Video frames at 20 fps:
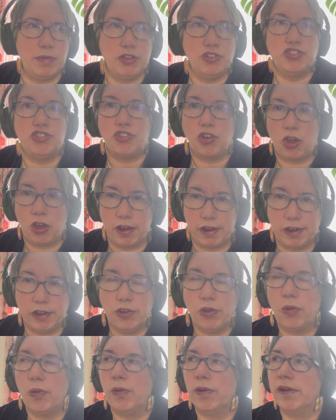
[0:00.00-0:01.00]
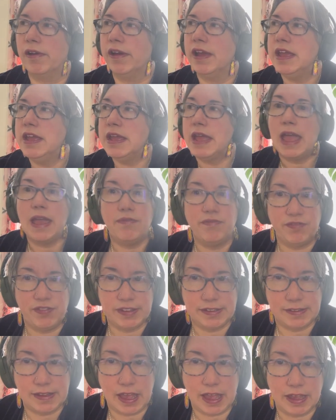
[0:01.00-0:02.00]
jar or
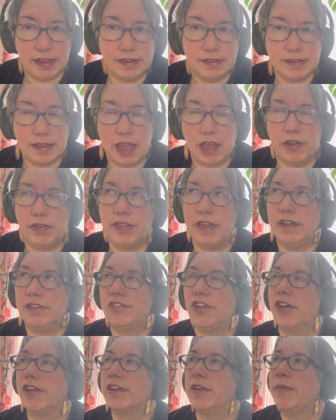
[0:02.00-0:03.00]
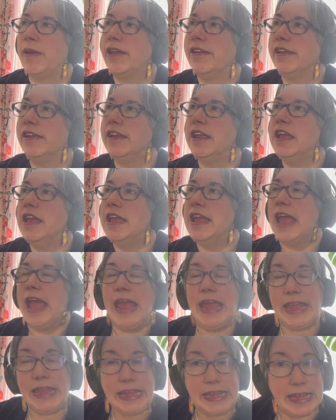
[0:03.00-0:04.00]
emphasize how they talk about
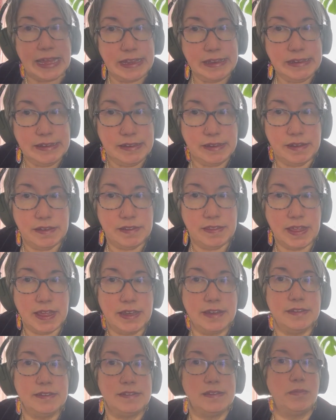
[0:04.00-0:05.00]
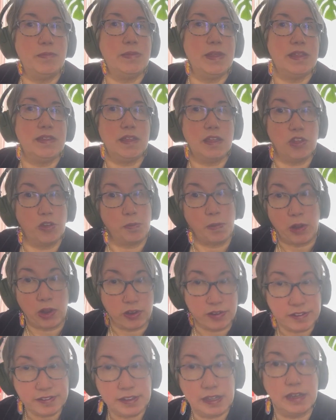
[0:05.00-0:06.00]
it. And then it's something that your
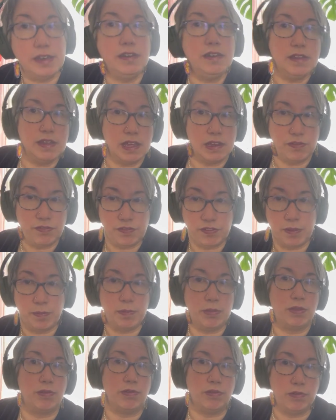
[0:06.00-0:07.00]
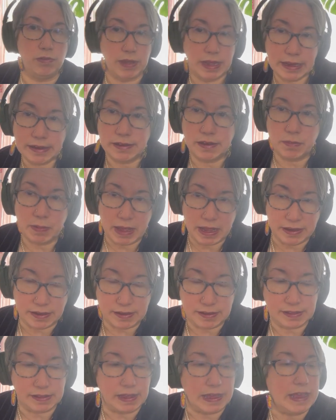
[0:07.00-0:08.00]
person can flip through
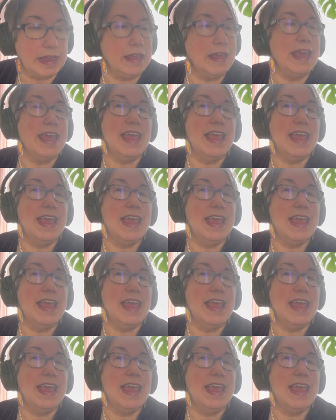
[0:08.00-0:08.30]
independently.